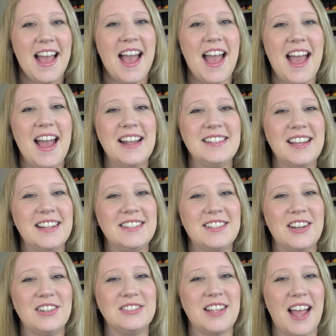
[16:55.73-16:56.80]
and
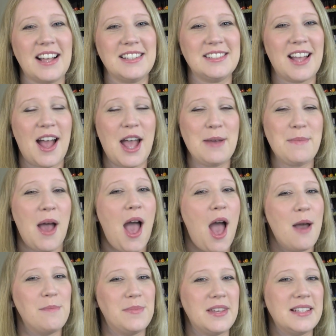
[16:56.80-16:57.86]
until next time,
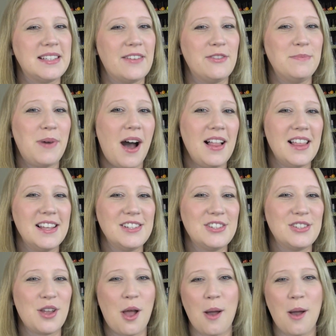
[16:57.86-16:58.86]
peace, love, and polish.